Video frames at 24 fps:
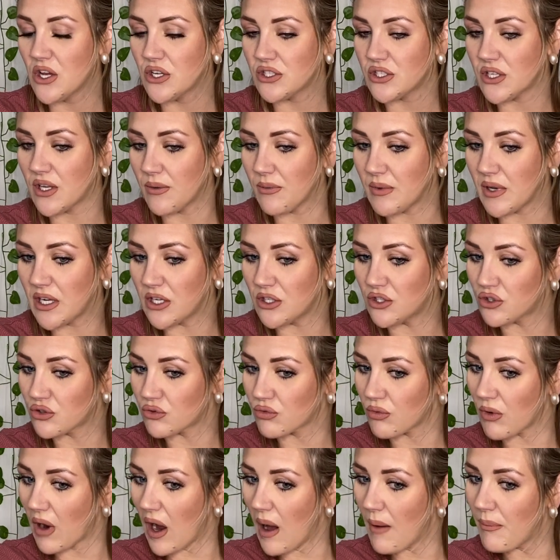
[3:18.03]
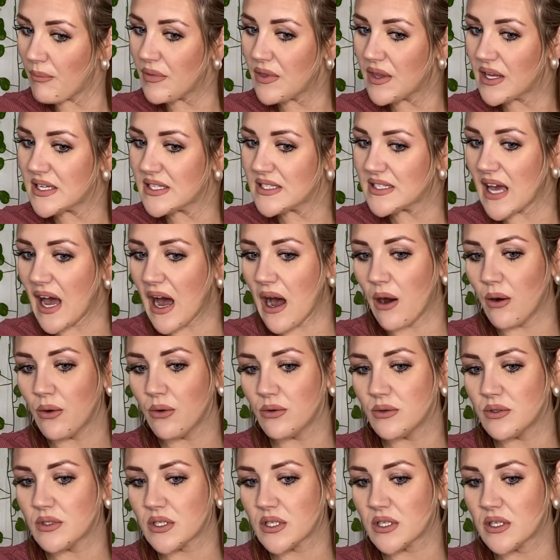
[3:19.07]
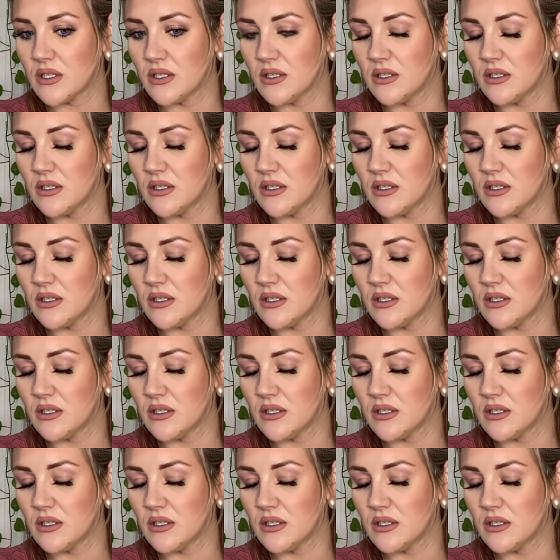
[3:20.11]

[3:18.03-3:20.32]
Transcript: So I'm gonna drop this out,